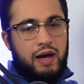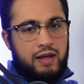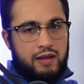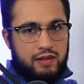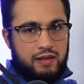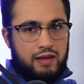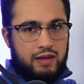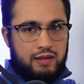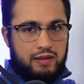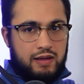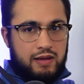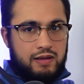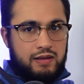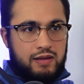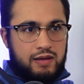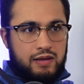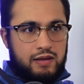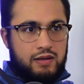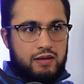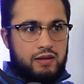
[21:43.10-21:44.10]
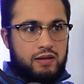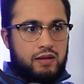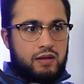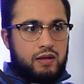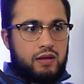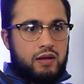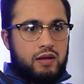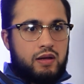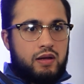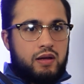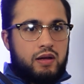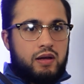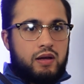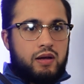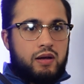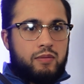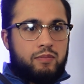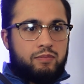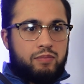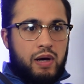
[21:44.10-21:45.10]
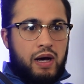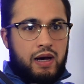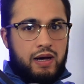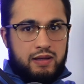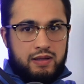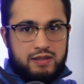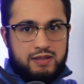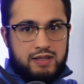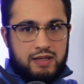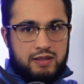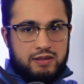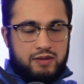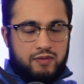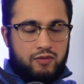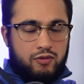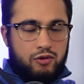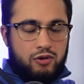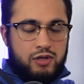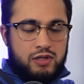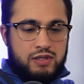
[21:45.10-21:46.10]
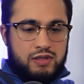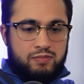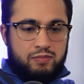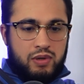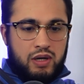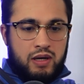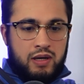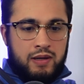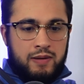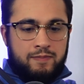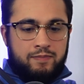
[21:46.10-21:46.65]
I think they did behind the scenes, of course. But